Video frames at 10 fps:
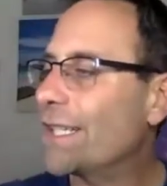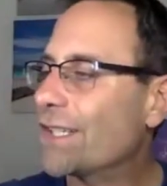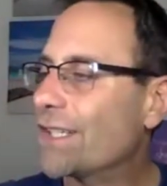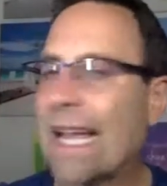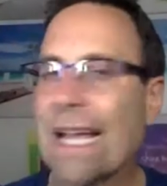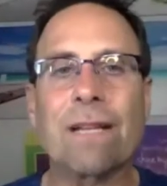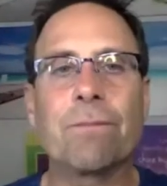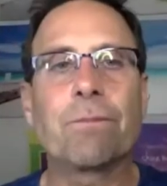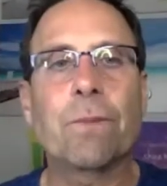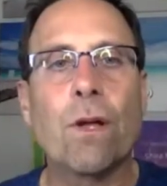second.
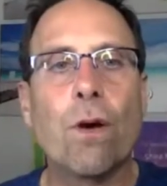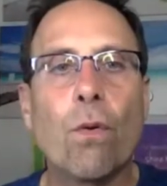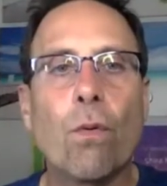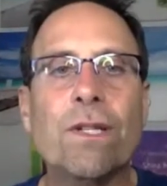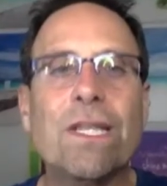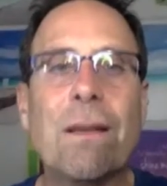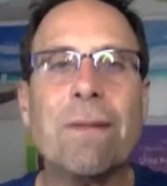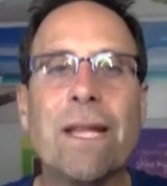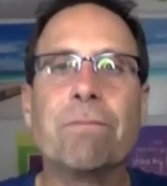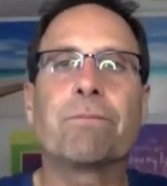What does that
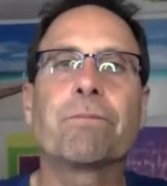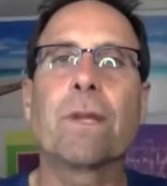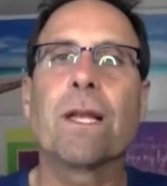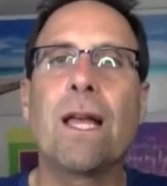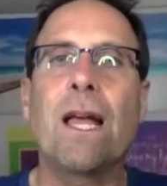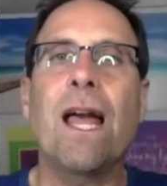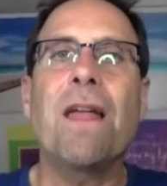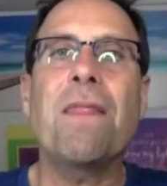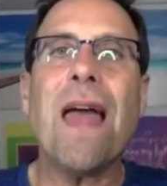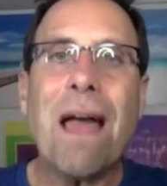mean?
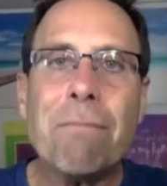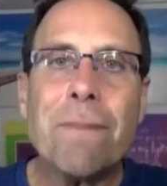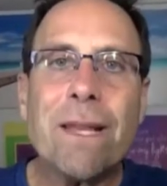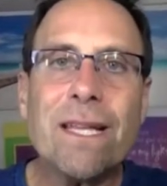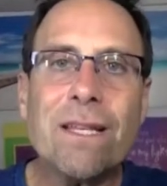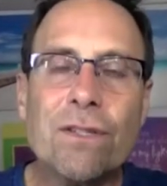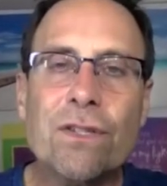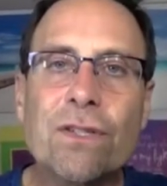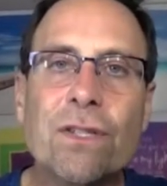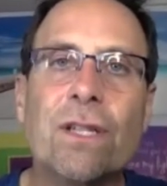That
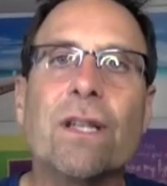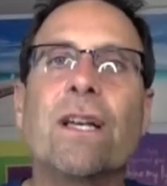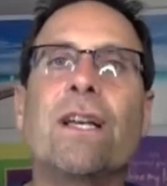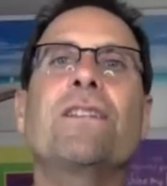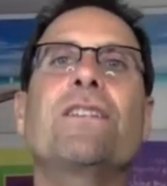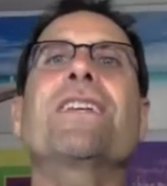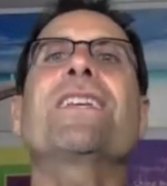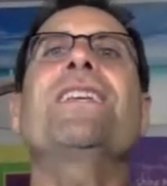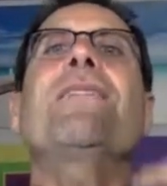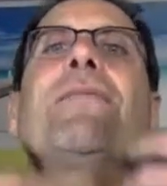means to
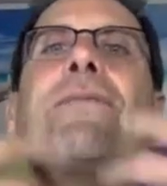give